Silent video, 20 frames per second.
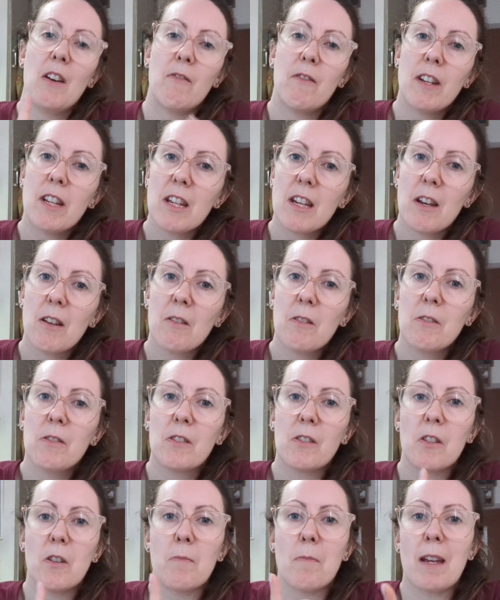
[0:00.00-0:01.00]

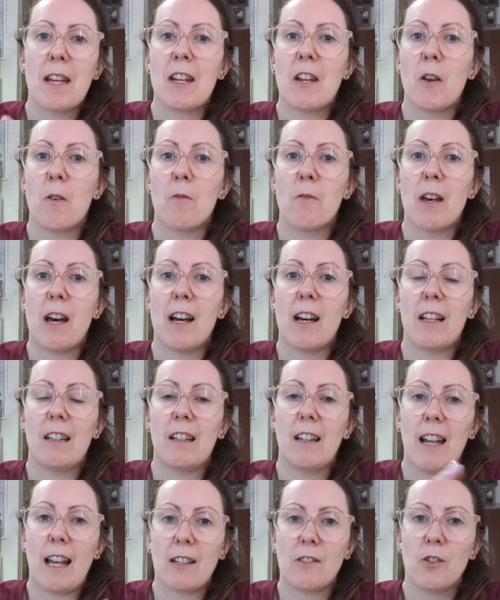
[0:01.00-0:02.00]
videos, you may know that
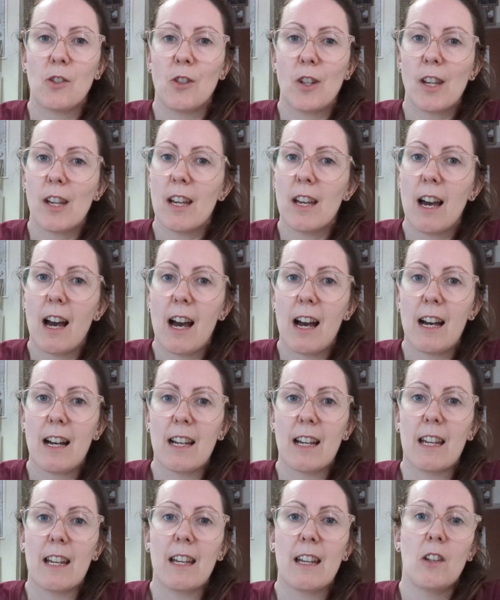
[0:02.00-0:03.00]
last year
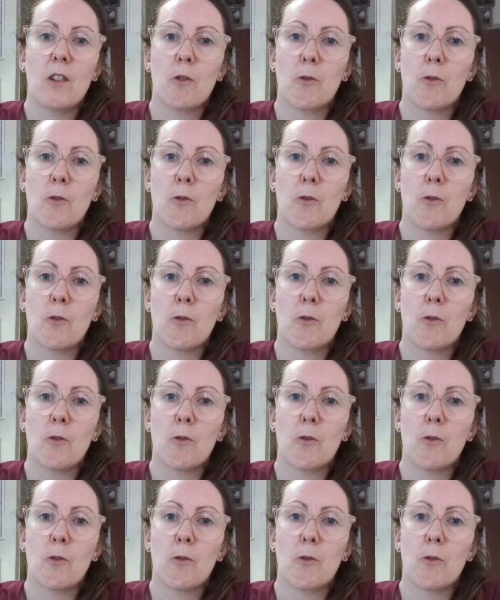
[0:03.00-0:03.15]
I